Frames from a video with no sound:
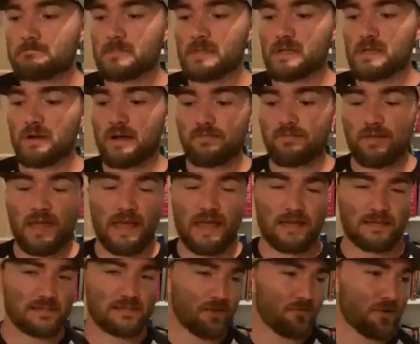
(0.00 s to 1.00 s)
you know i've
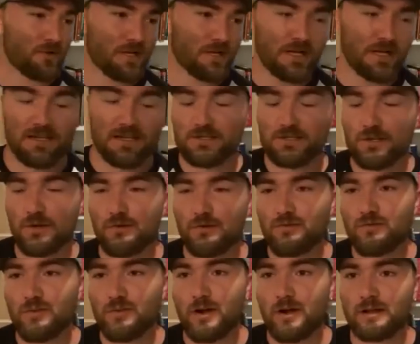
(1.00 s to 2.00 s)
asked every guest so
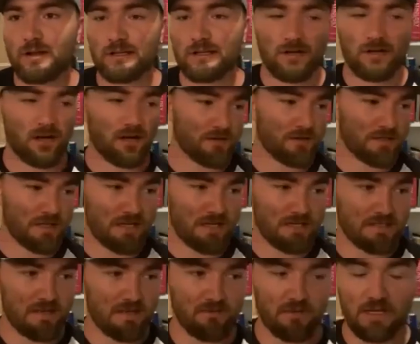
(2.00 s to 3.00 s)
far and carter's
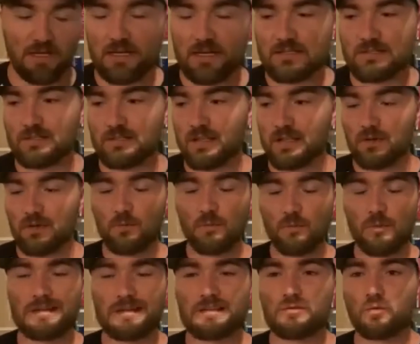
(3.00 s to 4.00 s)
asked every guest like
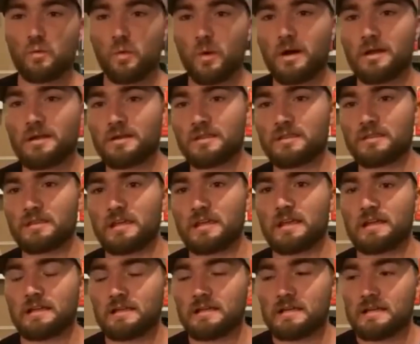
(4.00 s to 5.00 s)
what is one
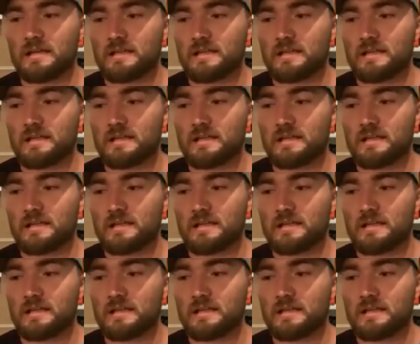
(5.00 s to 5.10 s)
thing